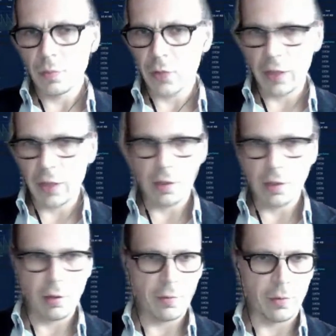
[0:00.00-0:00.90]
thanks a
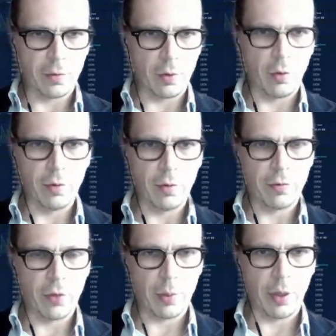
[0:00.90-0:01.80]
lot for the
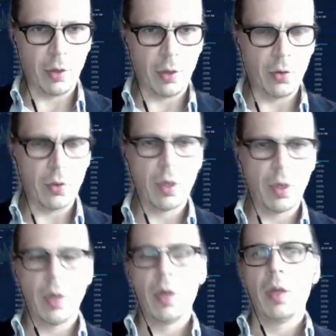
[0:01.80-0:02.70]
applications.
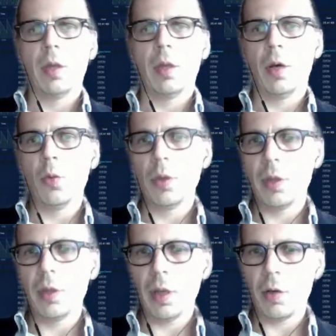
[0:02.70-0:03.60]
Now we'll
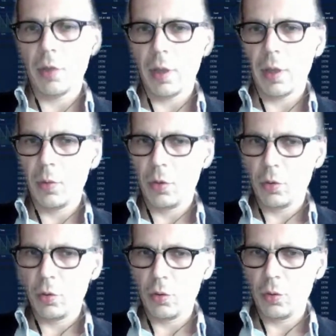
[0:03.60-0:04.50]
take our time
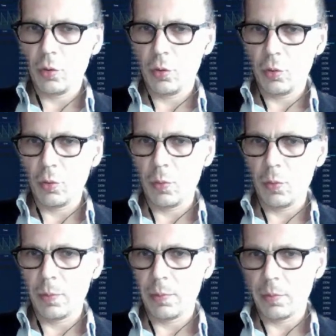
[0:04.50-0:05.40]
to
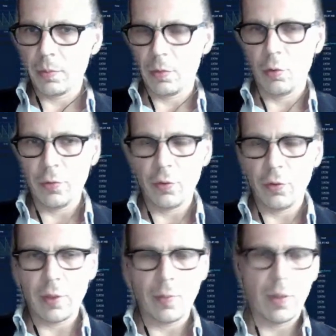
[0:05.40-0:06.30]
look through
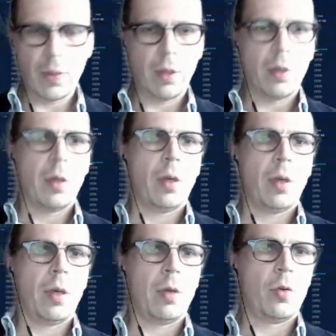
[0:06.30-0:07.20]
them,
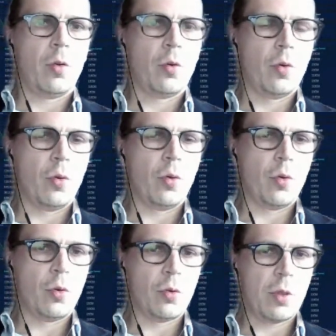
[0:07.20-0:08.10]

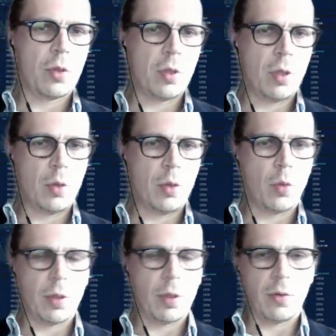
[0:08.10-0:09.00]
to see
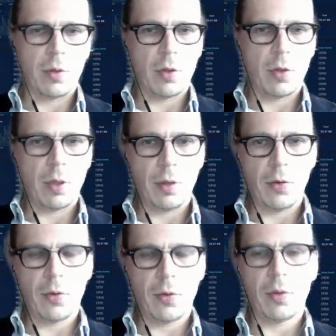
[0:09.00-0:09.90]
what are the
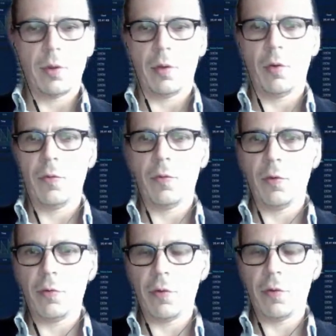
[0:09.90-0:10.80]
skills of
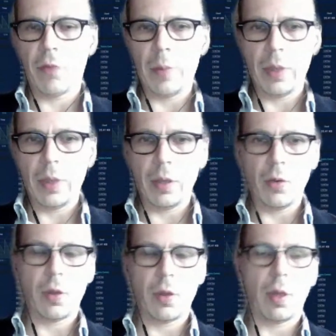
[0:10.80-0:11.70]

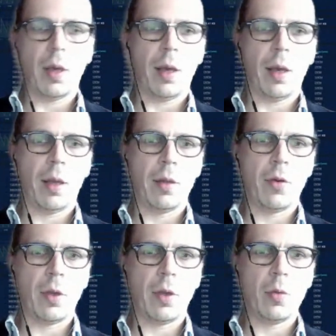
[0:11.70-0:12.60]
applicants, and
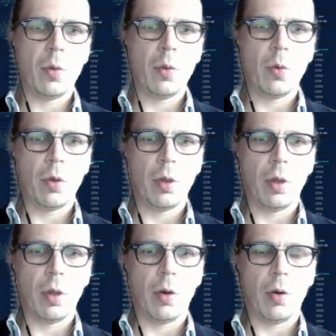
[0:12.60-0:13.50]
then we
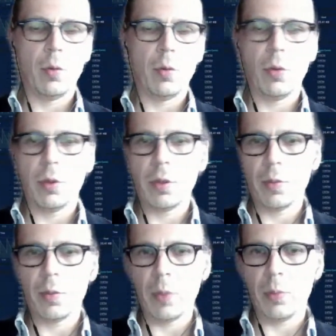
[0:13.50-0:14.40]
will onboard
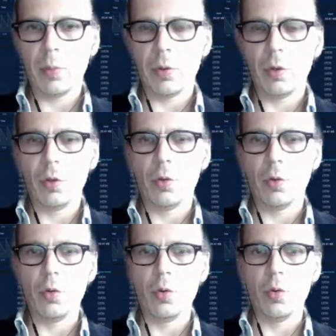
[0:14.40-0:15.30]
people
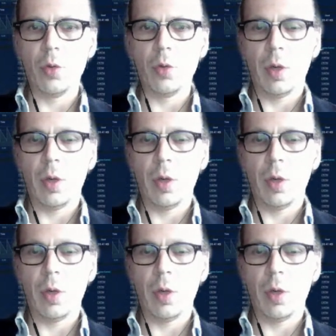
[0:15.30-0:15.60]
who,